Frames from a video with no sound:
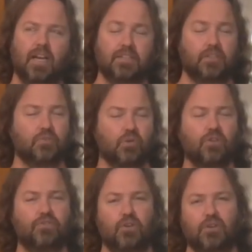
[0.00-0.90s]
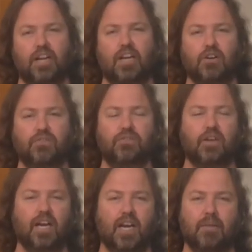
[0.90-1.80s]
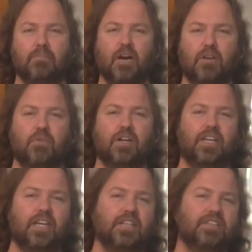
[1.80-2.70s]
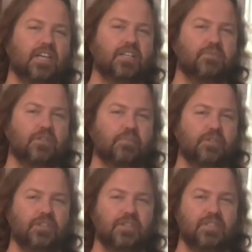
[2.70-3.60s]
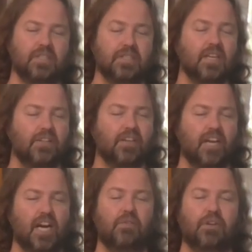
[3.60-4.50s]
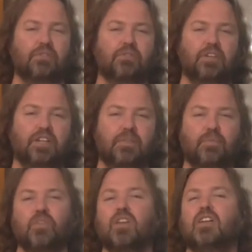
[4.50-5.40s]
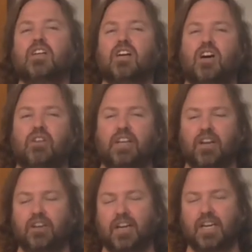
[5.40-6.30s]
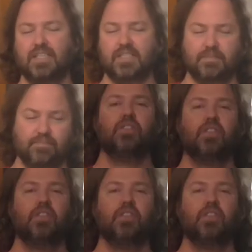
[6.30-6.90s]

as a dwarf or an elf, might want to get in touch with the producers. They are recruiting. Alrighty-o, guys.